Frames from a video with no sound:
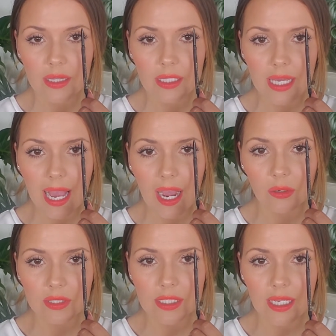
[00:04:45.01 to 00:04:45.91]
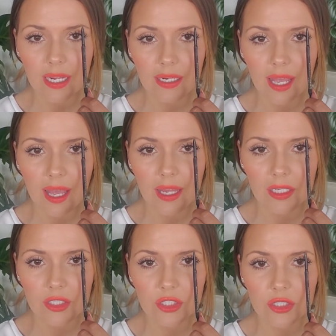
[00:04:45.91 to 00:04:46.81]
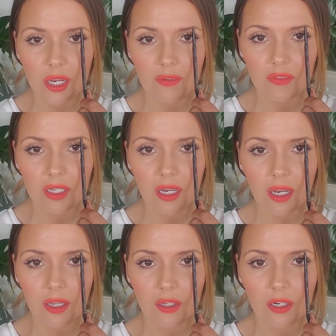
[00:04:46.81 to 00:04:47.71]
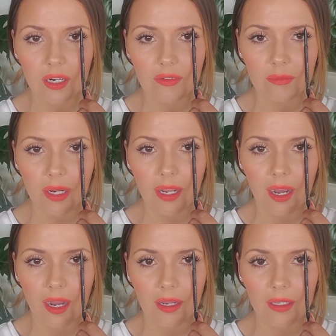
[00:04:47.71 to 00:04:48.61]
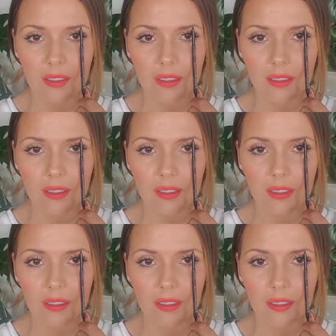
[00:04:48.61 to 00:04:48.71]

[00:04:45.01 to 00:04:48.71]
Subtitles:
the outside edge of the color of my eye